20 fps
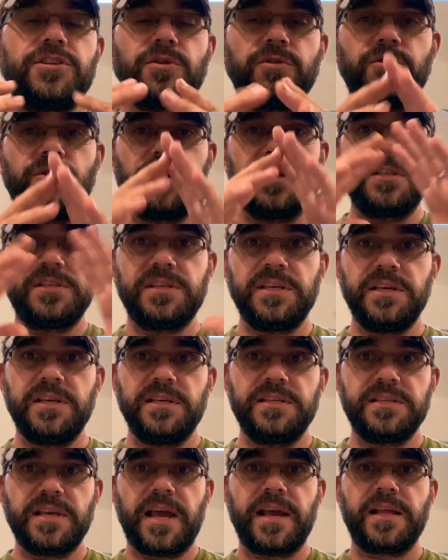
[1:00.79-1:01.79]
you can see
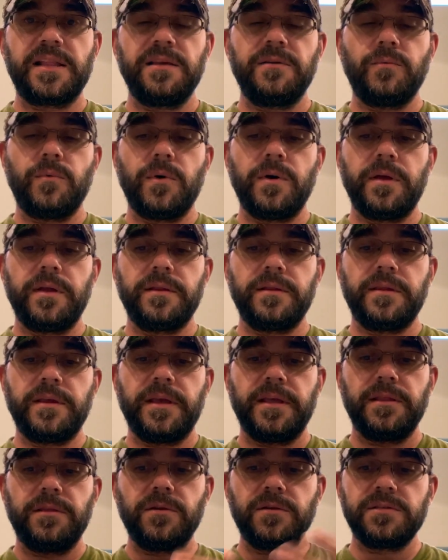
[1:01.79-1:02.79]
exactly what
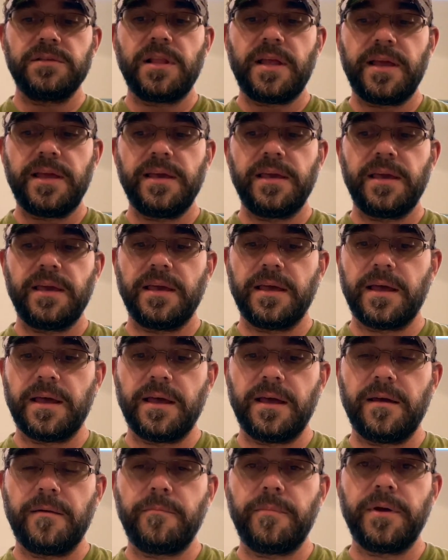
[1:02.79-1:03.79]
it looks like.
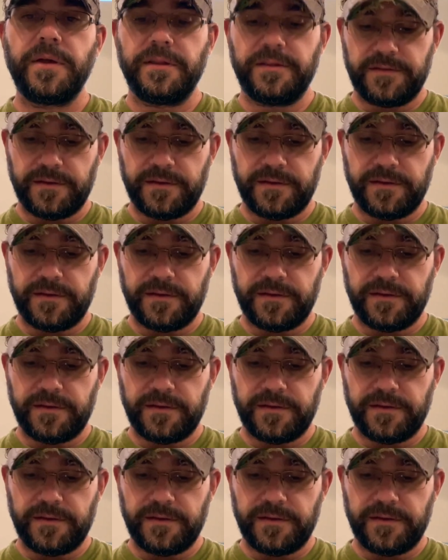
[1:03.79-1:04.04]
Um, but